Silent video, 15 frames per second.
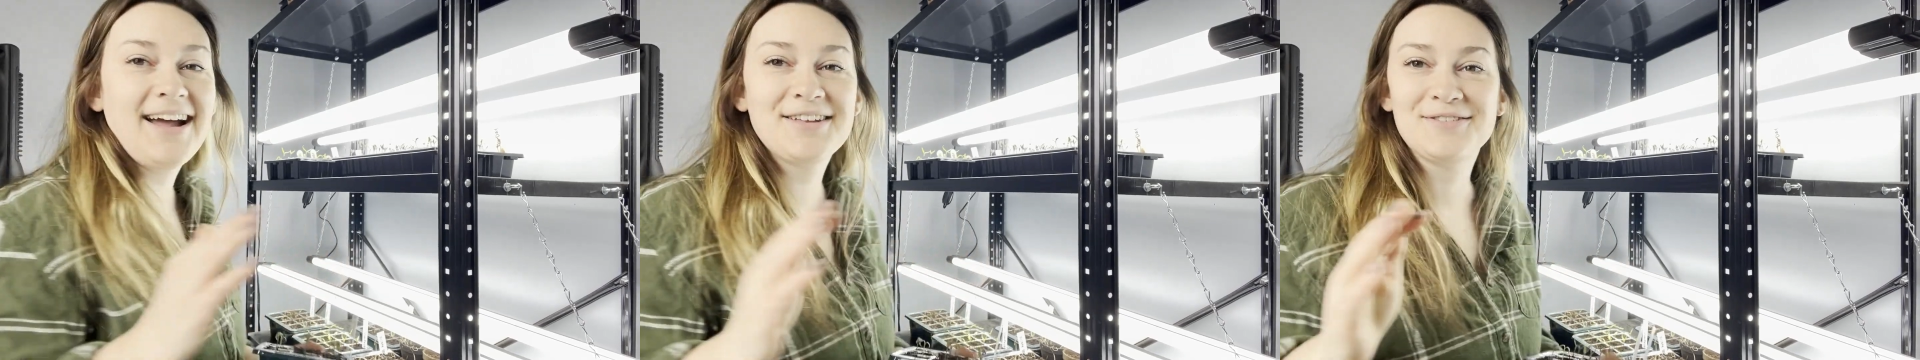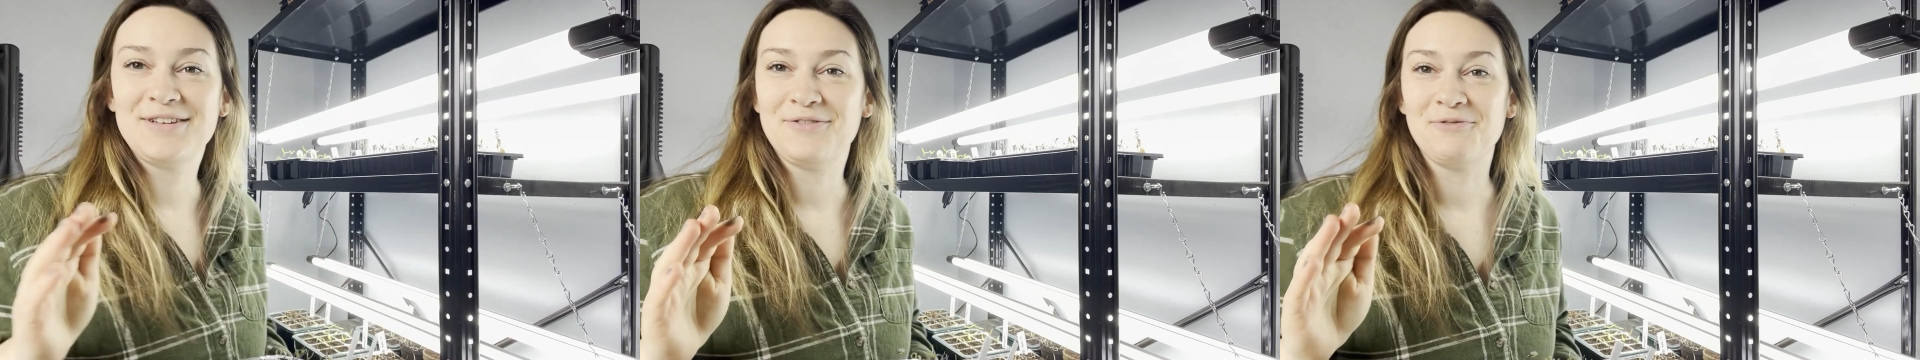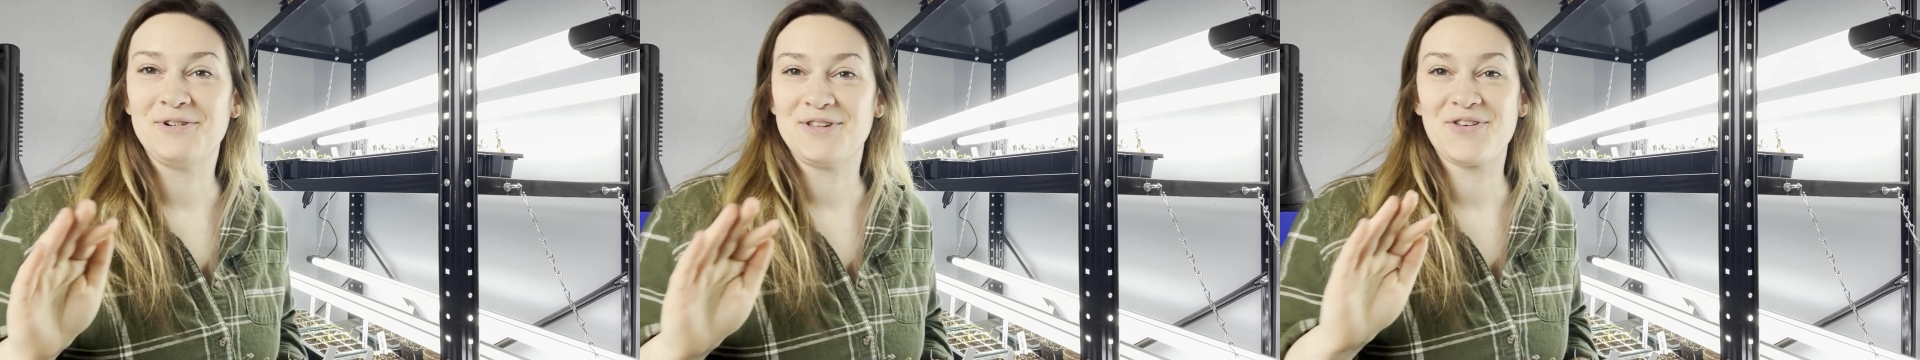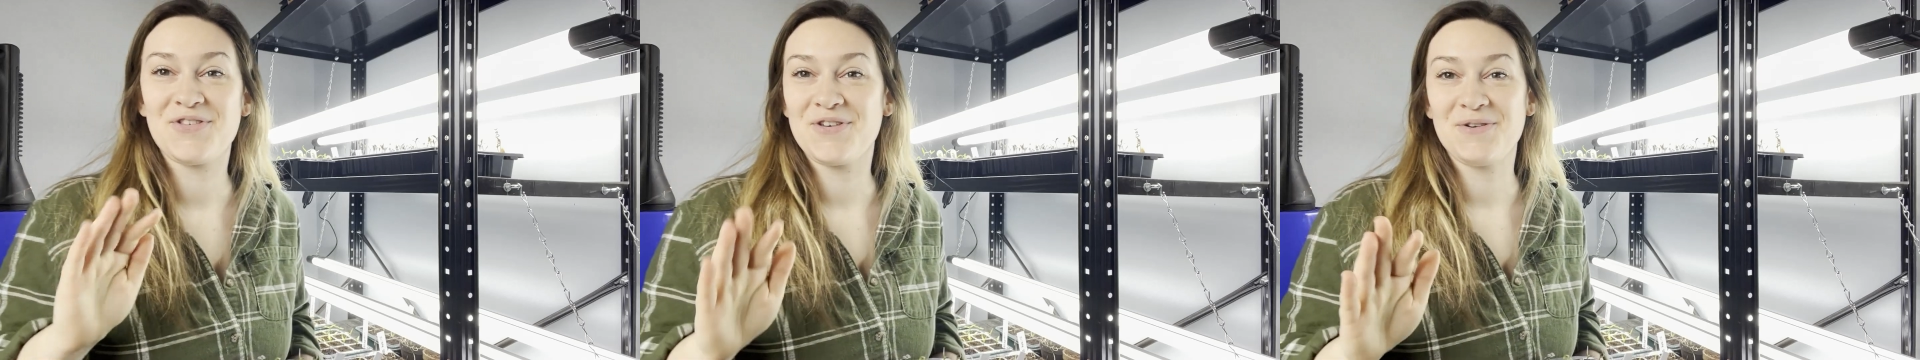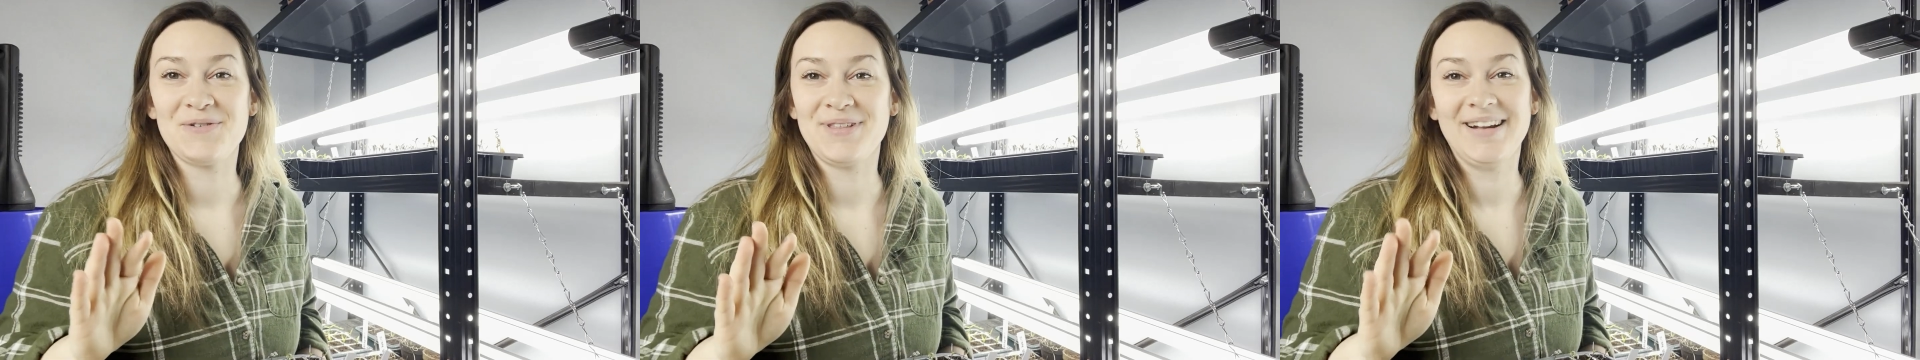don't even want to
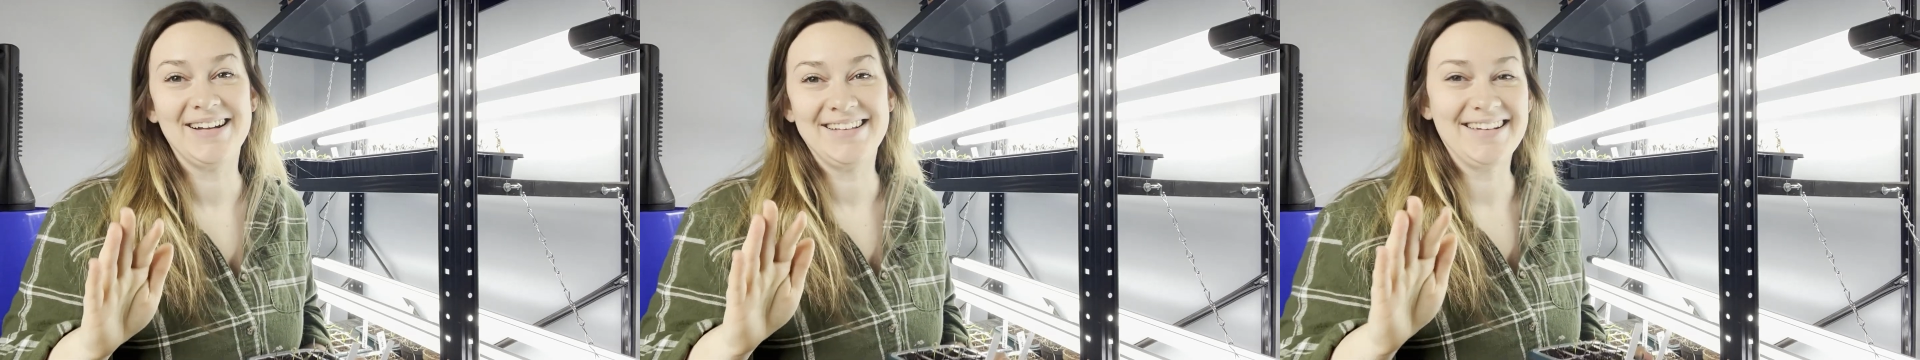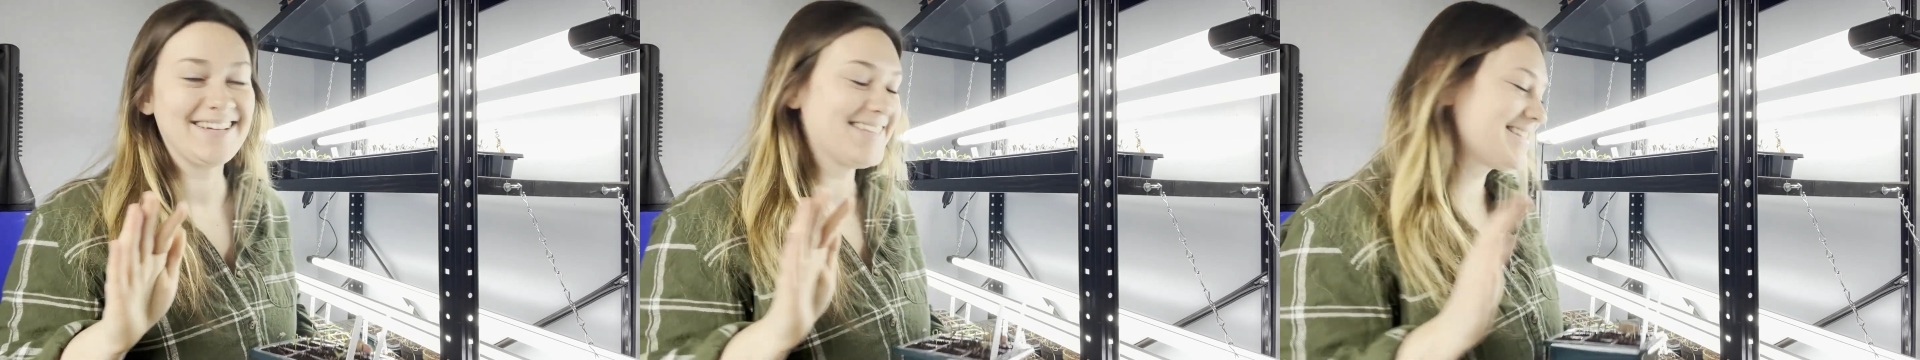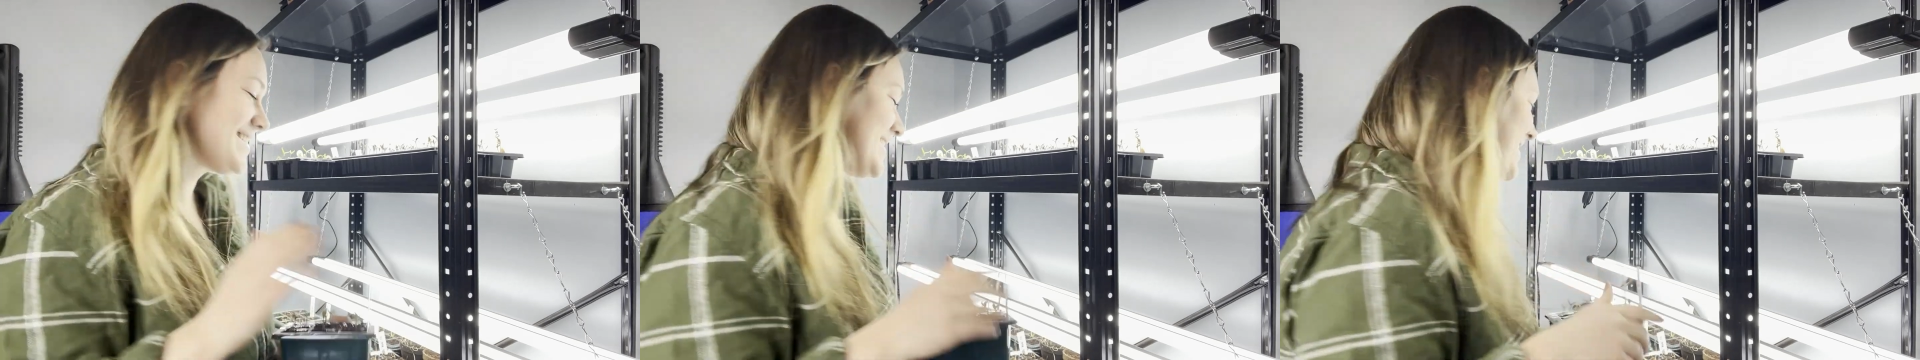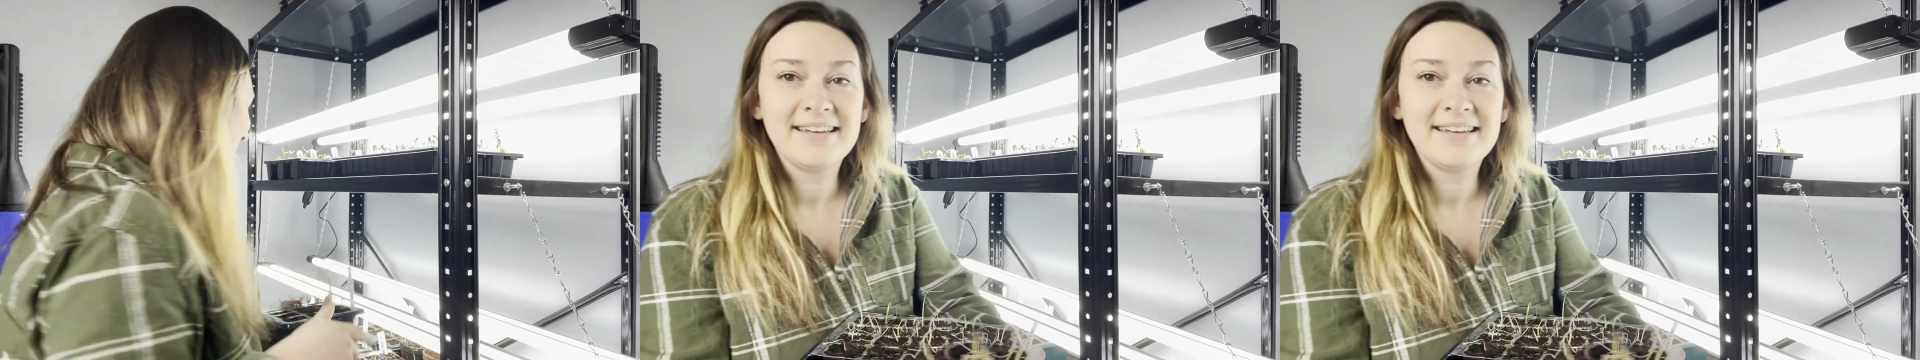show the onions.